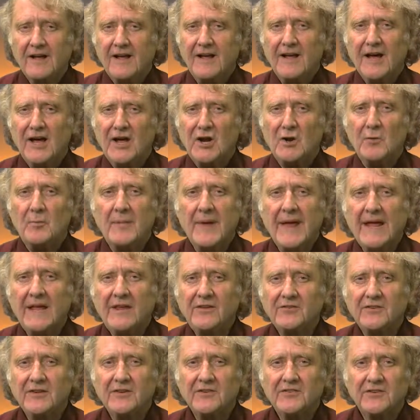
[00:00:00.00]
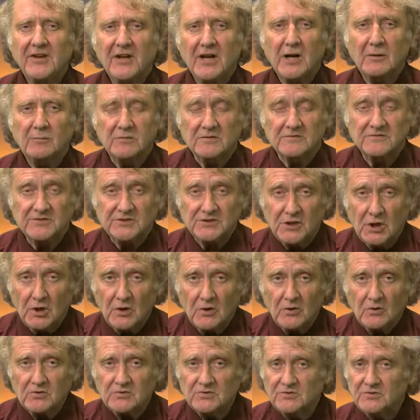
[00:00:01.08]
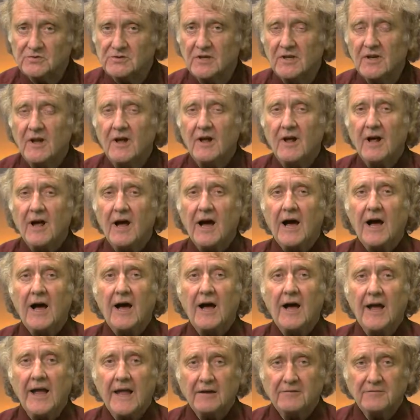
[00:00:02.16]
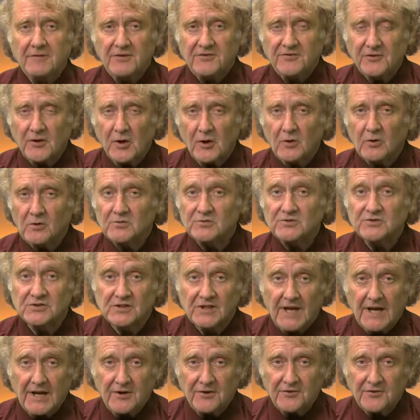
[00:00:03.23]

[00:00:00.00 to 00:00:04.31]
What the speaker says: an amazing setup of stones, heavy stones, lighter